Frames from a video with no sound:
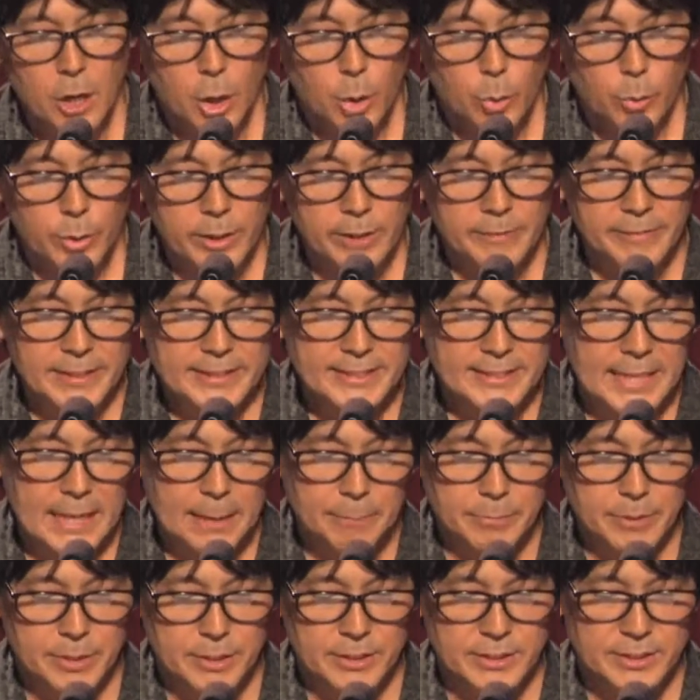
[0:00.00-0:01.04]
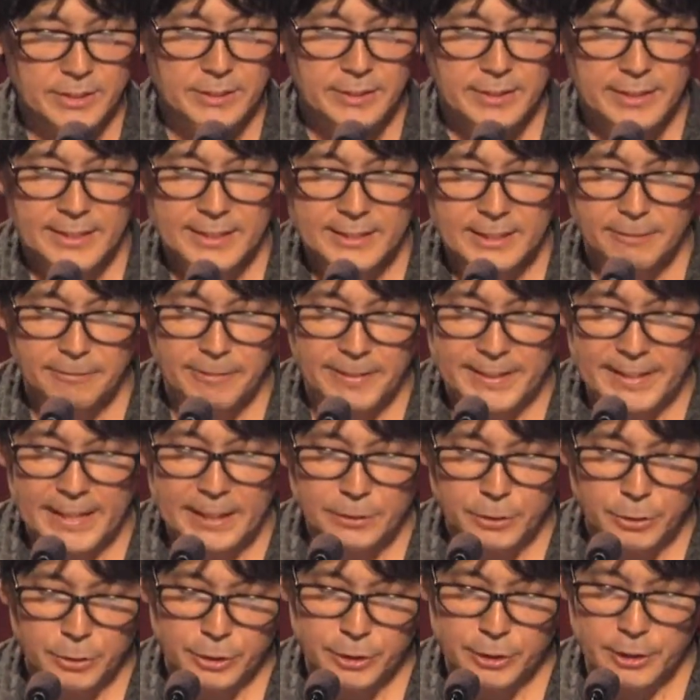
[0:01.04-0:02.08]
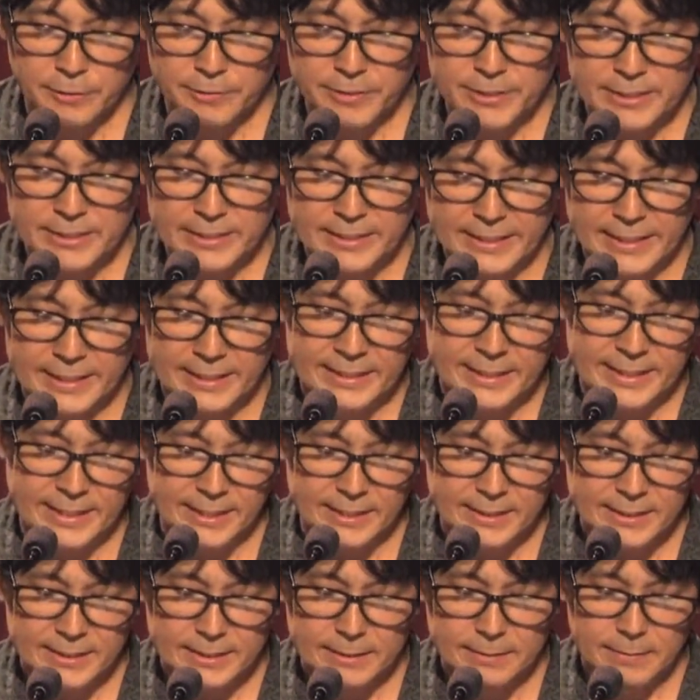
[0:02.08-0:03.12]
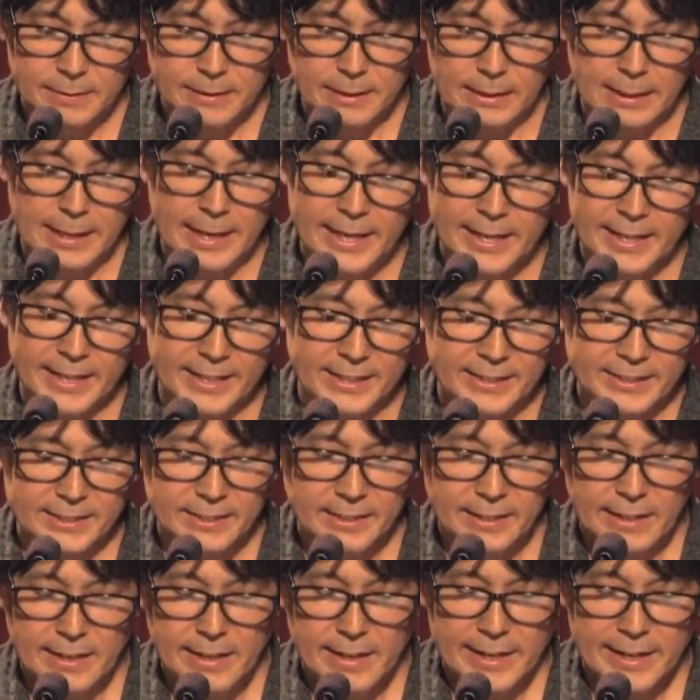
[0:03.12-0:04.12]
One of the chapters is a Financial Services Index annex,